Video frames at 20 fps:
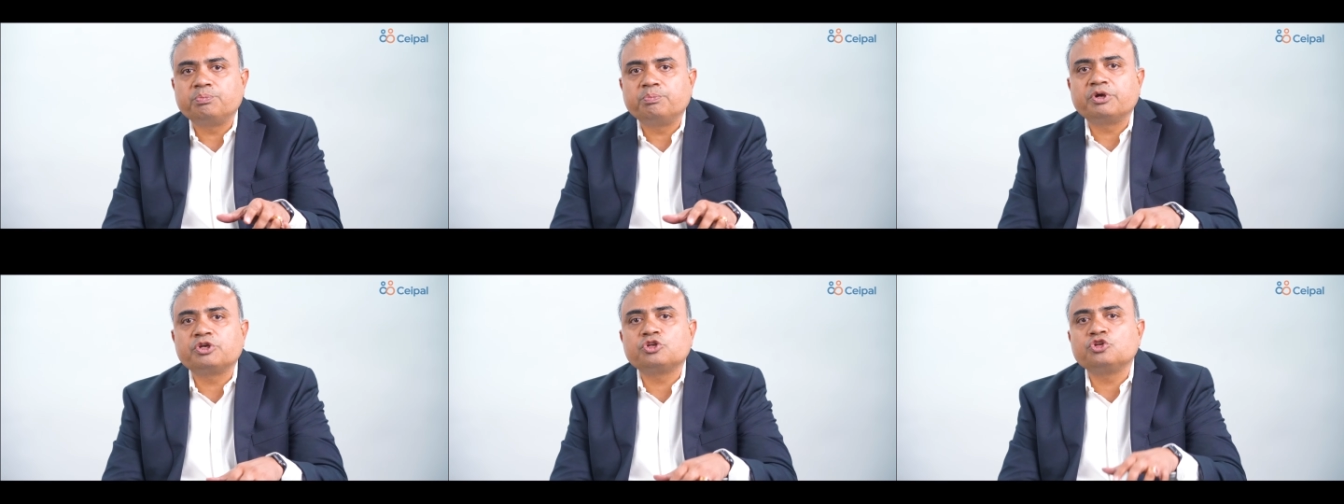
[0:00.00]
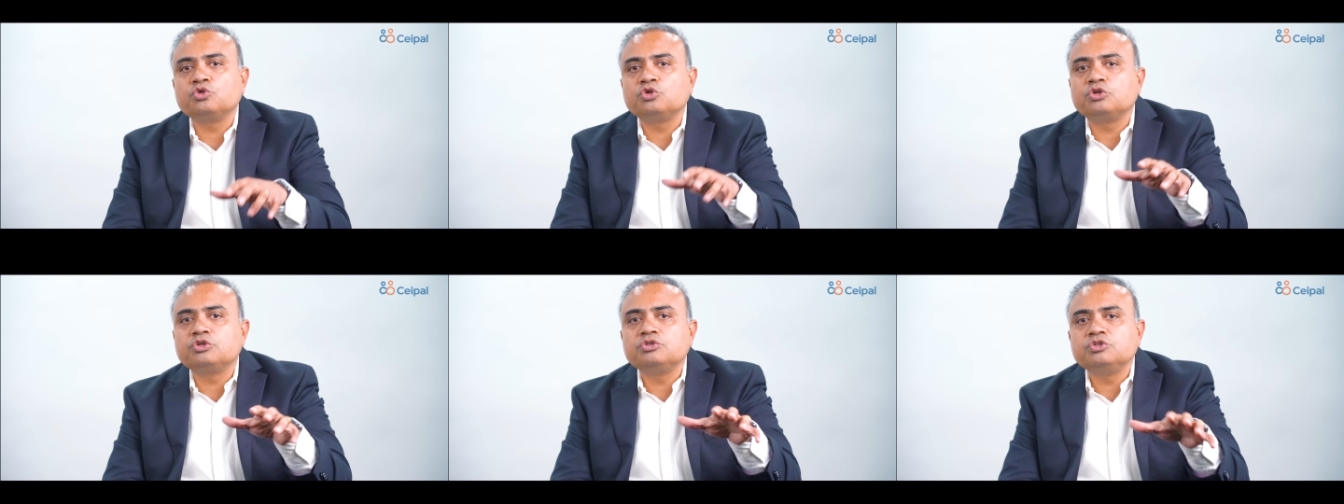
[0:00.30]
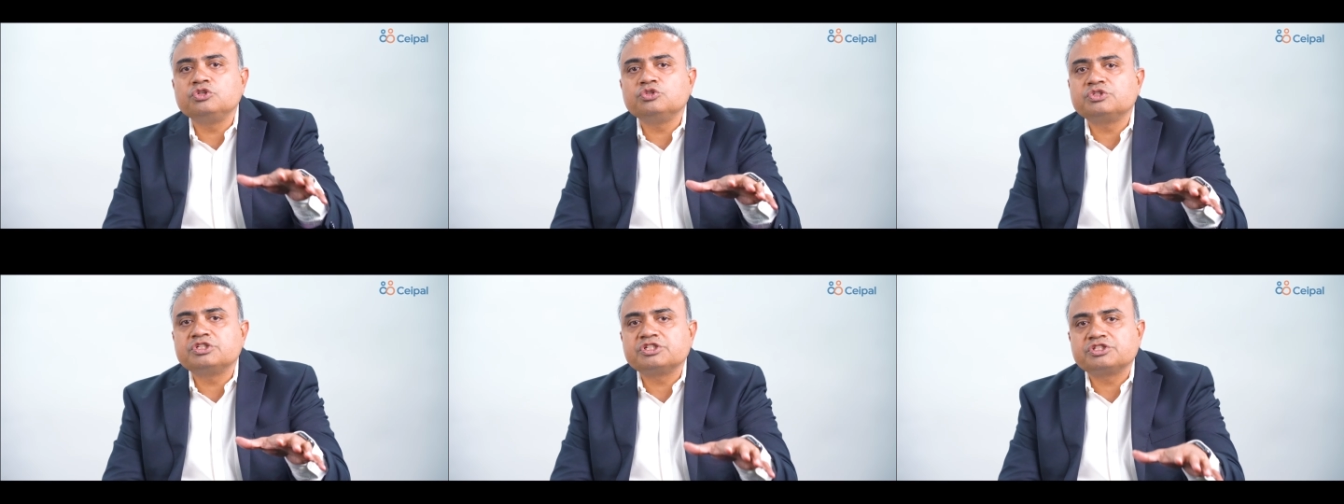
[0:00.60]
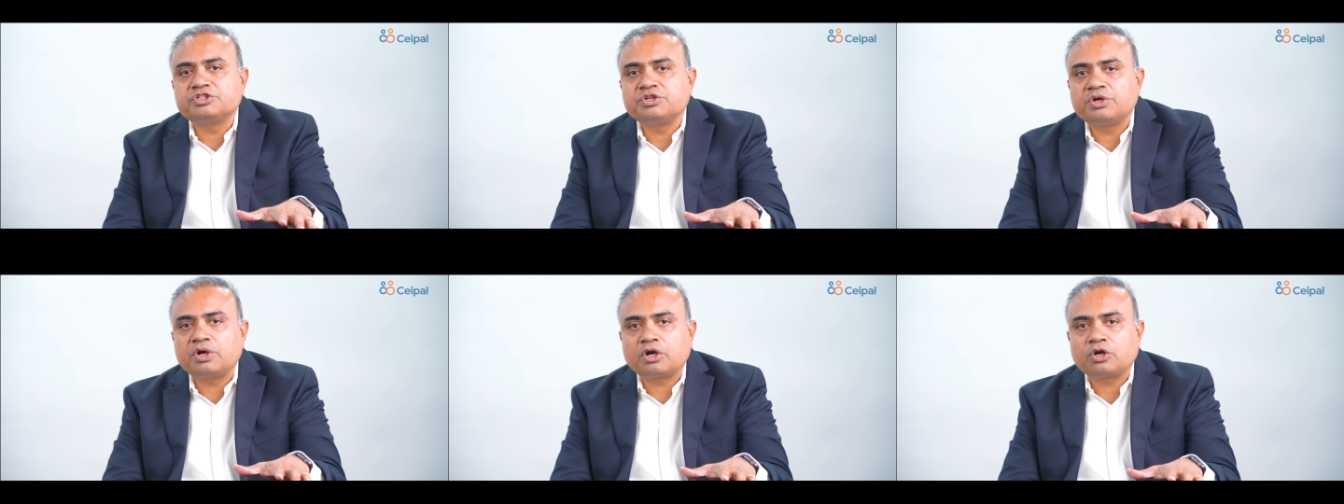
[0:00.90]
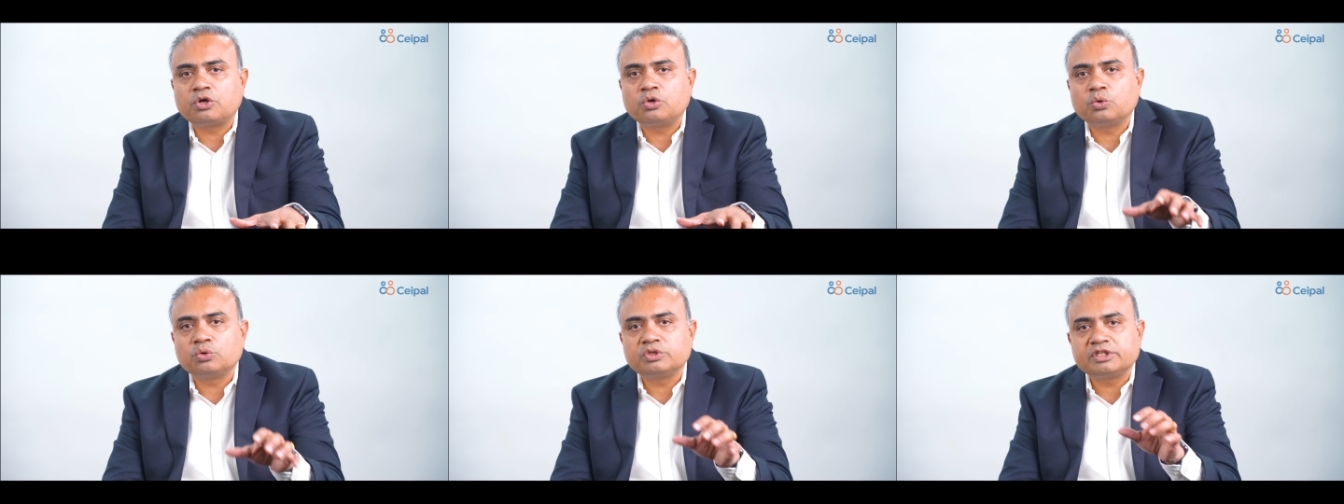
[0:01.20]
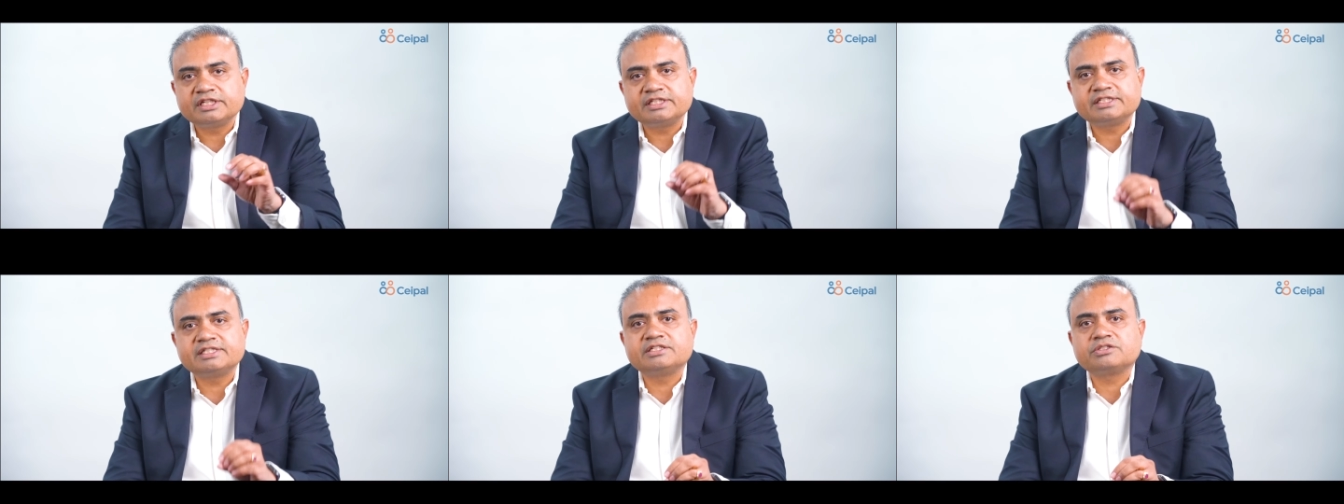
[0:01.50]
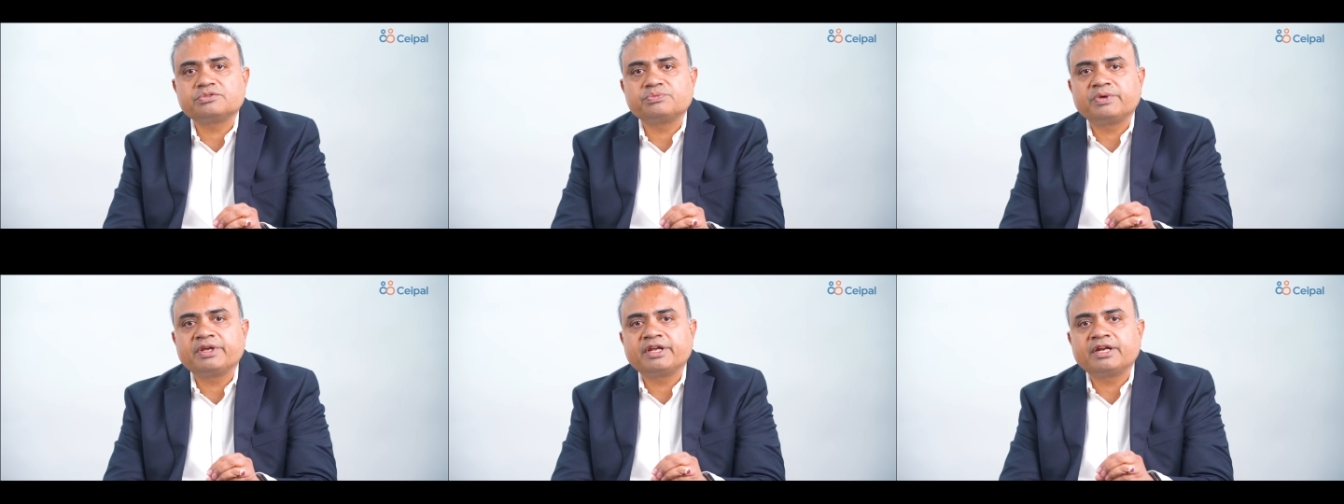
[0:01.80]
but you, you just do not know. This
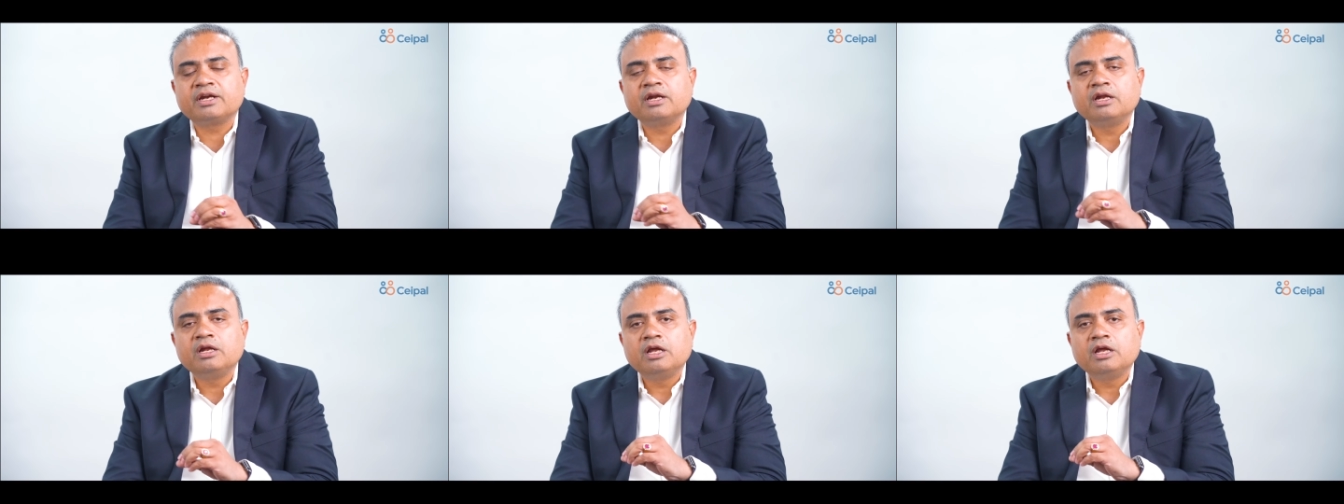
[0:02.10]
is where,